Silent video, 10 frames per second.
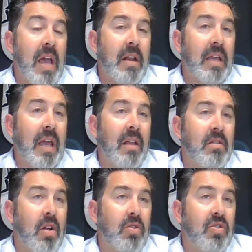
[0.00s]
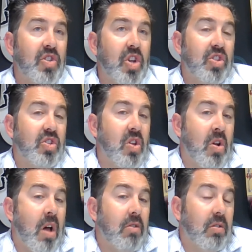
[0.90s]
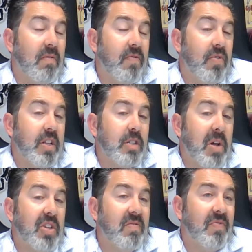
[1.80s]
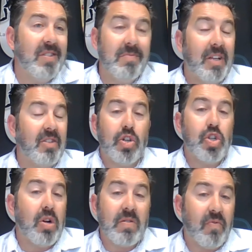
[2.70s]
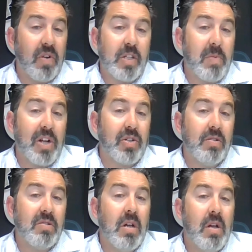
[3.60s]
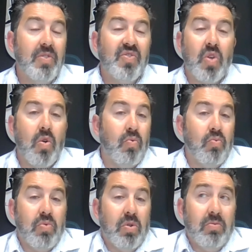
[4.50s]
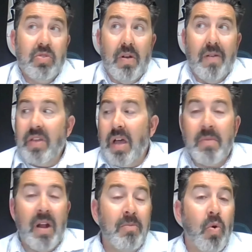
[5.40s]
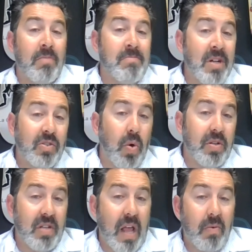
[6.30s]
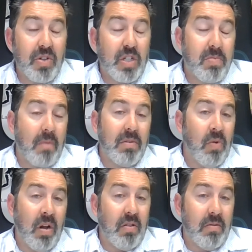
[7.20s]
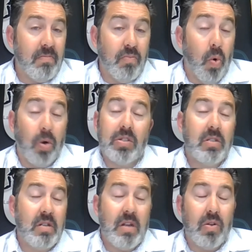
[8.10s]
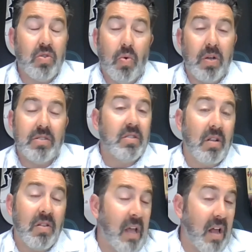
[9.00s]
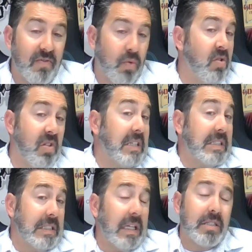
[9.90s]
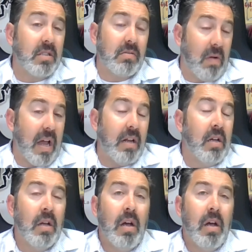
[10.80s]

And again, they're not looking for the inspection fees because they're charging free inspections. So we'll do everything. I mean, I'm going to Muscoy today, which is probably one of the worst territories in Southern California that exists, right?